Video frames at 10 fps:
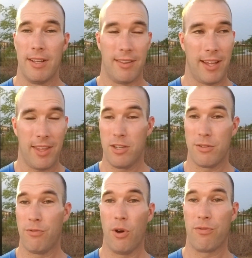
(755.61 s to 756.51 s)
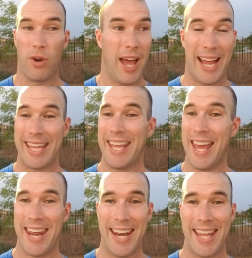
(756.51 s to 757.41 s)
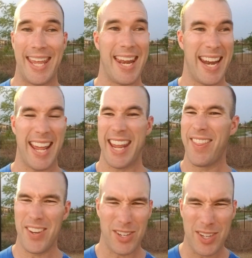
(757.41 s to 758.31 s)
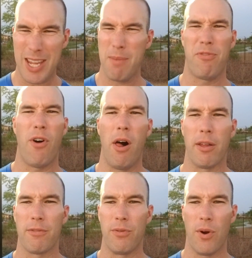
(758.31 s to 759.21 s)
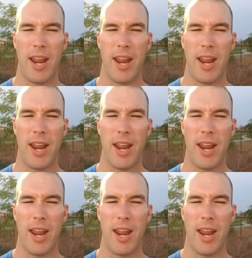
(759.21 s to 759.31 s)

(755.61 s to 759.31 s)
Like, they just vote for it again and again and again. They just keep falling for it.